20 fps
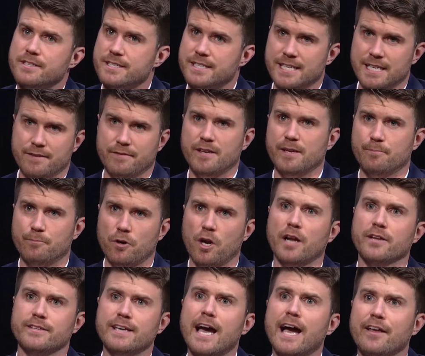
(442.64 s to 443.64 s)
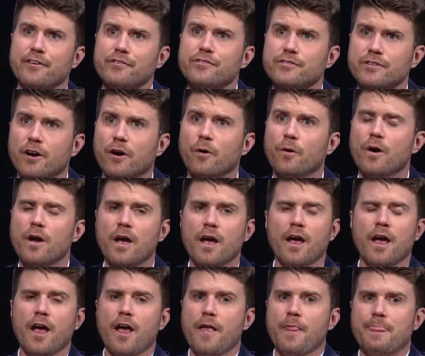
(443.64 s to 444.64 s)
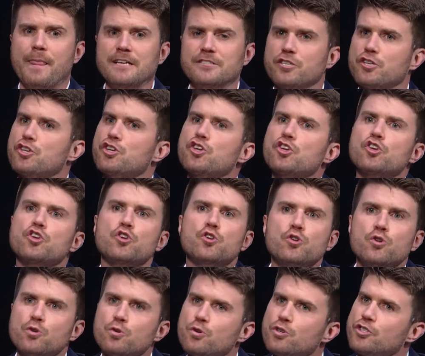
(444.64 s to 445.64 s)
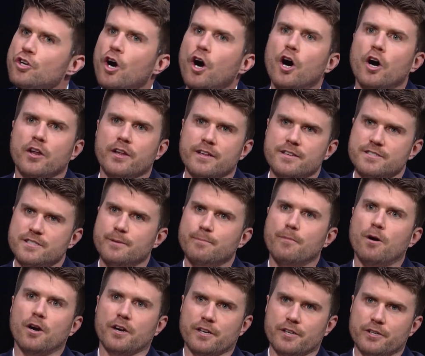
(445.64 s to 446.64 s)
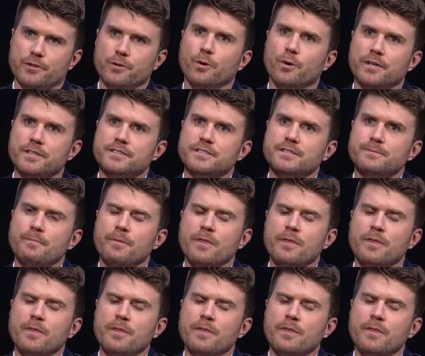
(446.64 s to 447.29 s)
on TV and broadcast. So that's a huge audience to market towards.